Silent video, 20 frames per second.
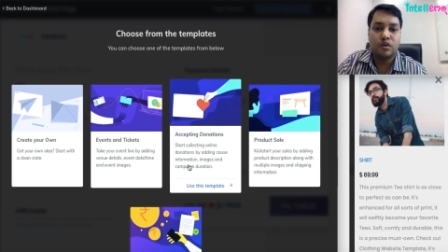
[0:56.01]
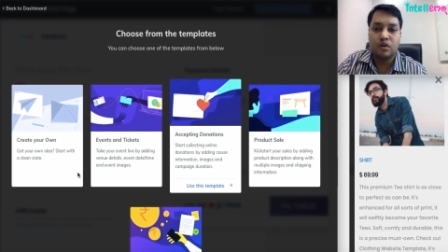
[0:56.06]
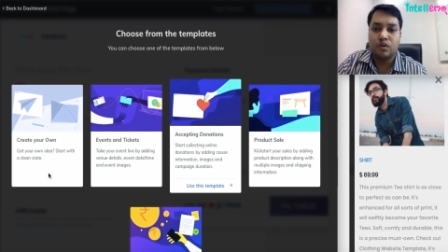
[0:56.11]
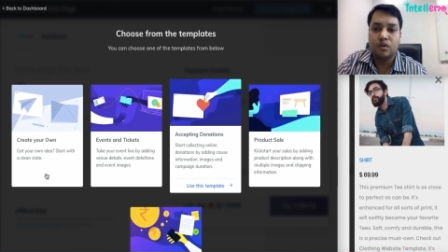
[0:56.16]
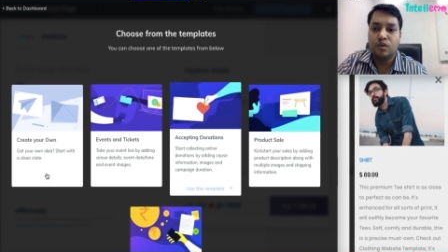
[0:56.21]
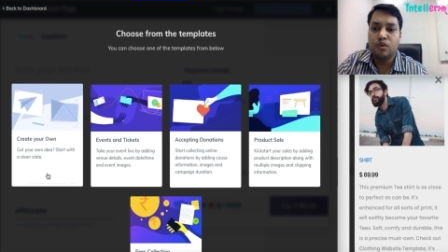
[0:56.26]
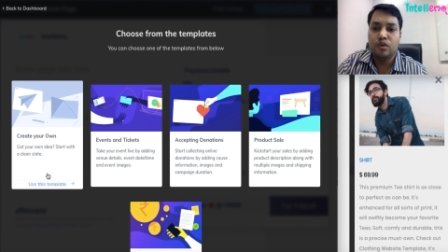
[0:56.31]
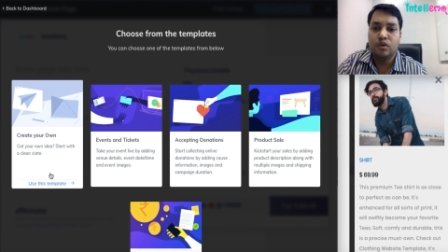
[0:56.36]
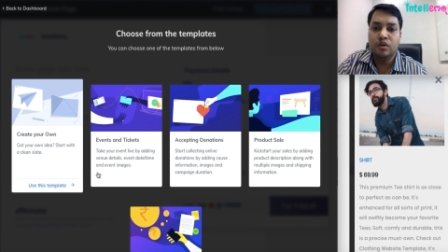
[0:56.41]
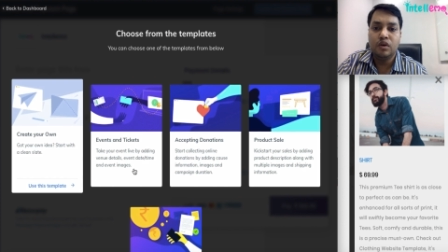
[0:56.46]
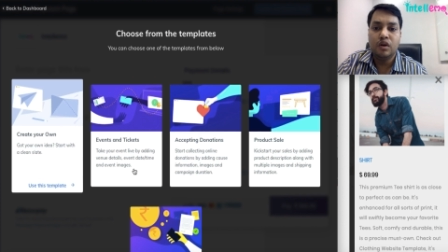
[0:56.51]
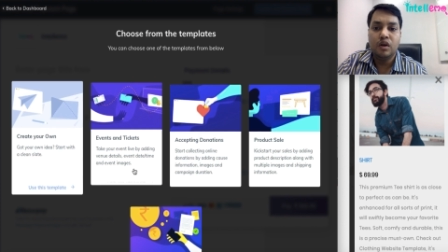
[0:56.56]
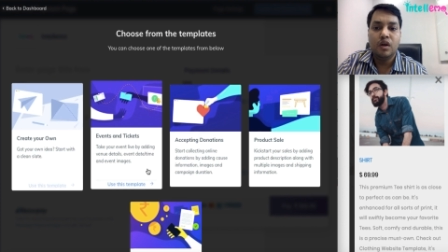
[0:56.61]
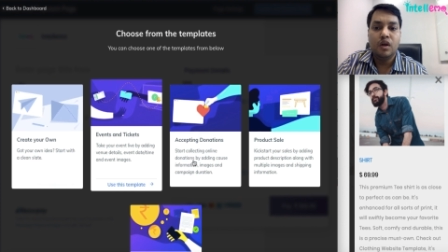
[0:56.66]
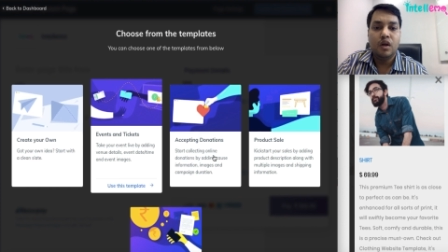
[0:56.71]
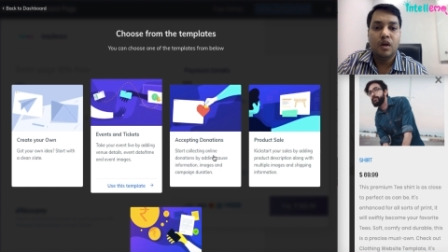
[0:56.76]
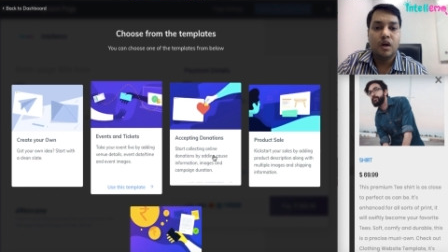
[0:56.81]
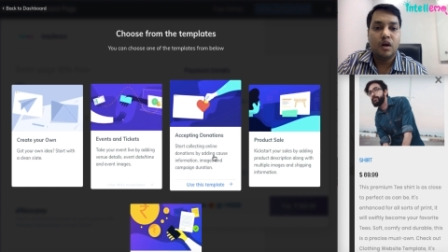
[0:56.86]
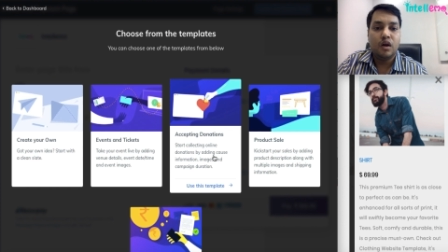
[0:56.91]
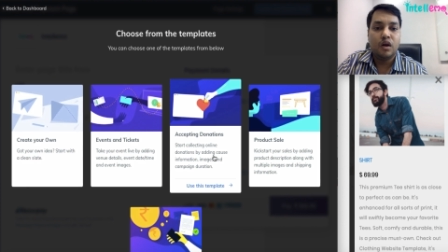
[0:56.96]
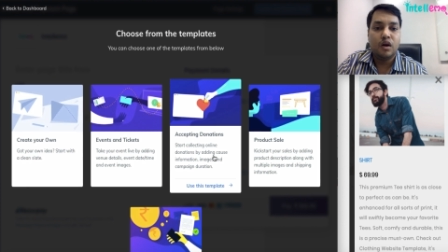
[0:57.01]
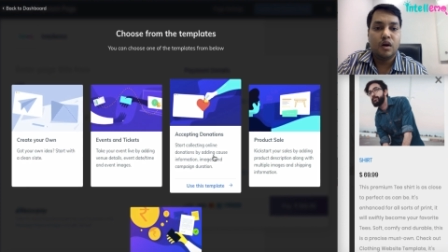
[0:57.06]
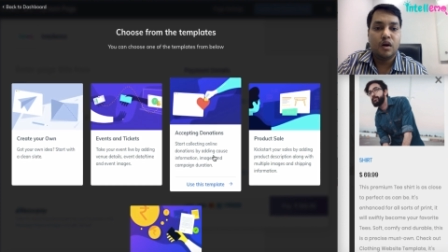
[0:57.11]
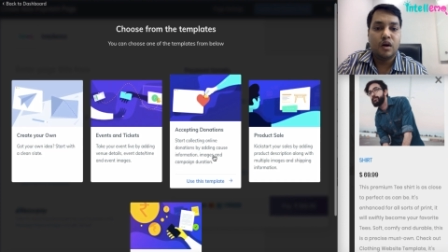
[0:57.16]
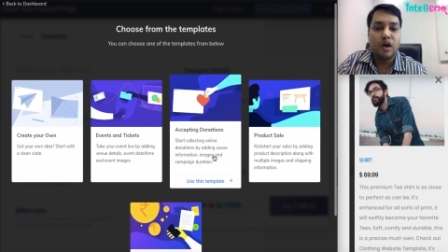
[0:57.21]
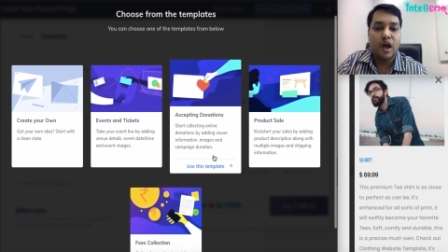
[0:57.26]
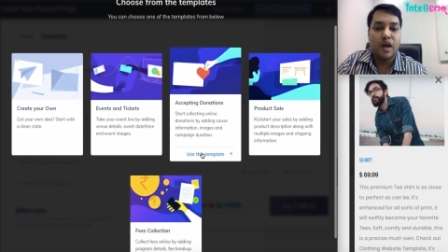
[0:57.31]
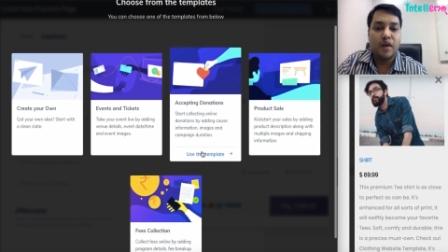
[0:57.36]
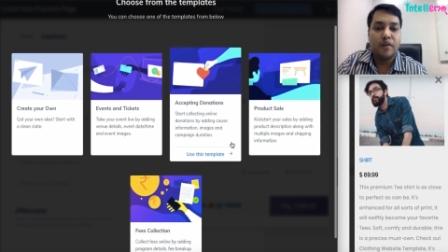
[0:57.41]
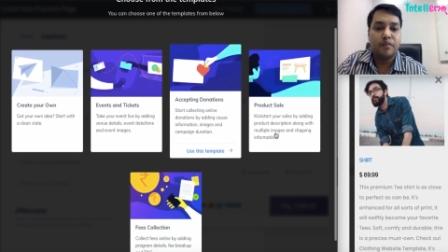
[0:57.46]
own uh,
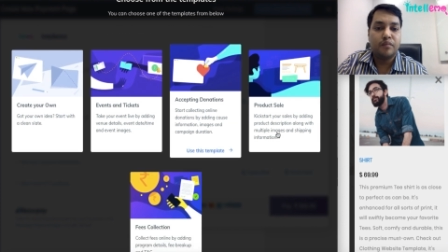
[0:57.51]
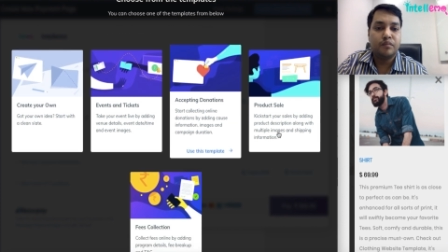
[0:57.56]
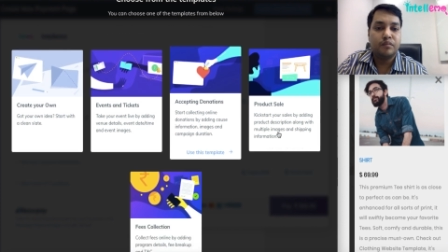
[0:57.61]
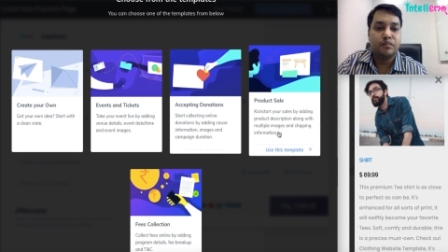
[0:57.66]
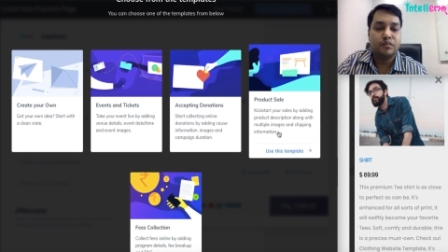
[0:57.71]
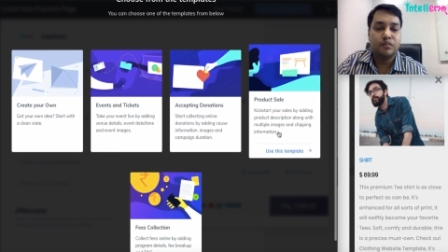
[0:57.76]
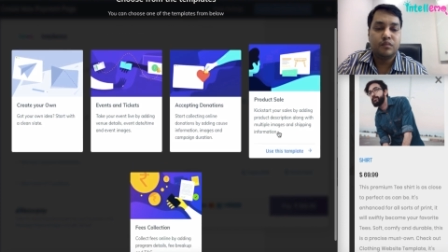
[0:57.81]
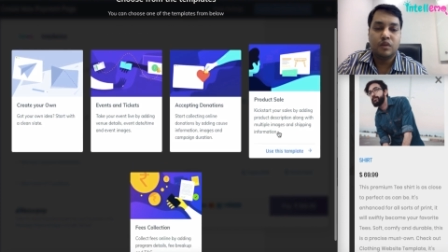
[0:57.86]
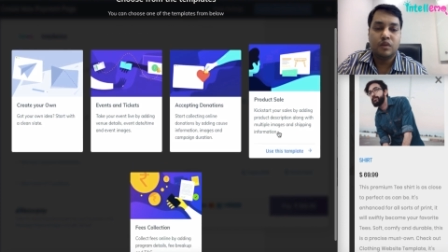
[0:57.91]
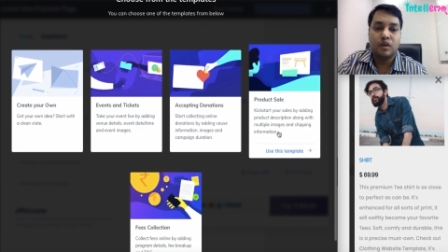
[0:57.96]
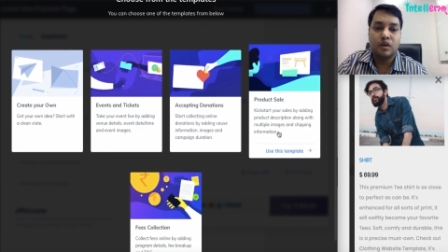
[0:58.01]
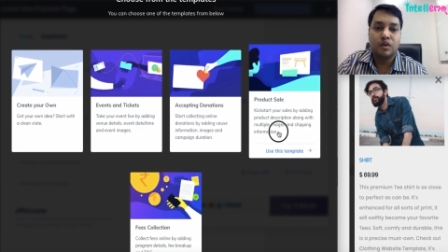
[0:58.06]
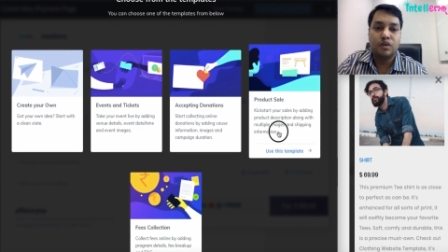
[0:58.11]
i am uh,